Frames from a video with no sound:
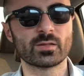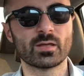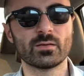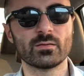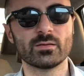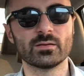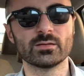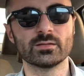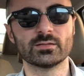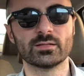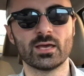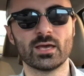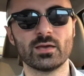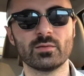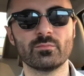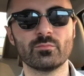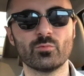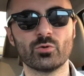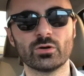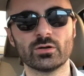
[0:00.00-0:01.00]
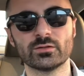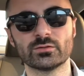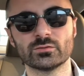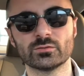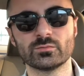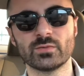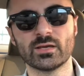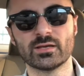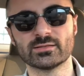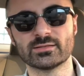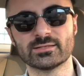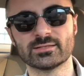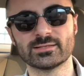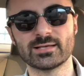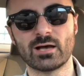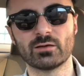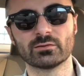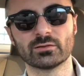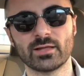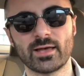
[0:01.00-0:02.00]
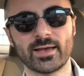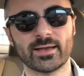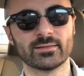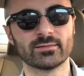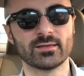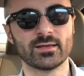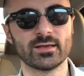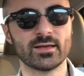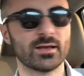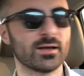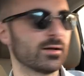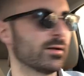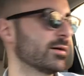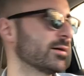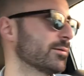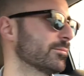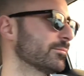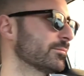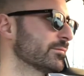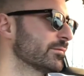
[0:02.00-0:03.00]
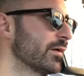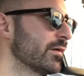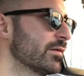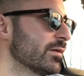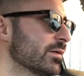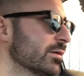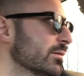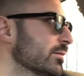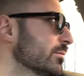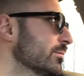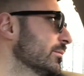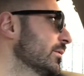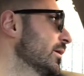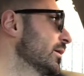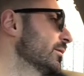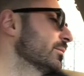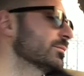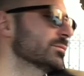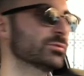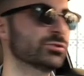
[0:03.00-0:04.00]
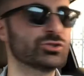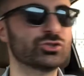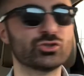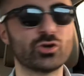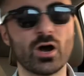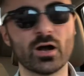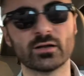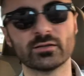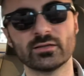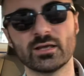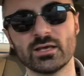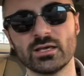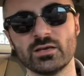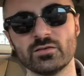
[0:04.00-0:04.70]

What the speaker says: They wanted to make it sound like they are very drug naive